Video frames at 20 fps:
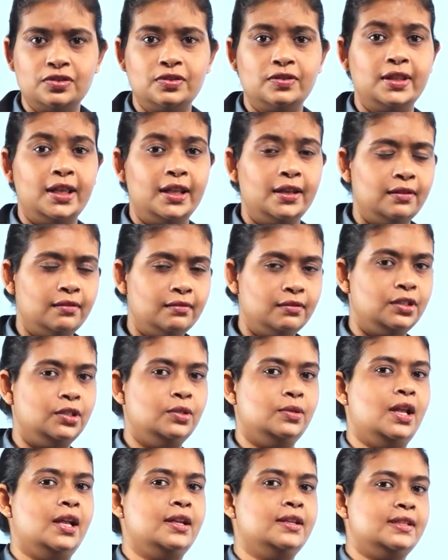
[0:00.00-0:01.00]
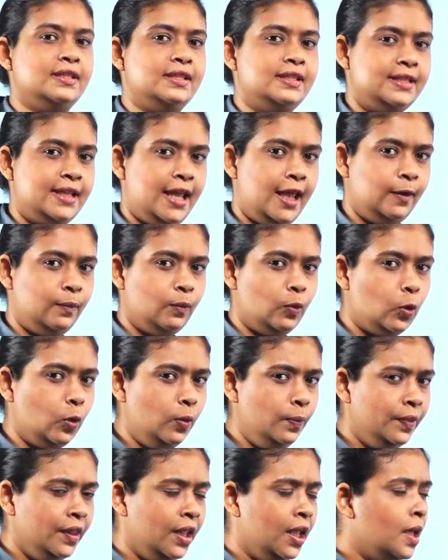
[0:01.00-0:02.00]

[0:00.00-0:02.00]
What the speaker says: so then you'll understand more.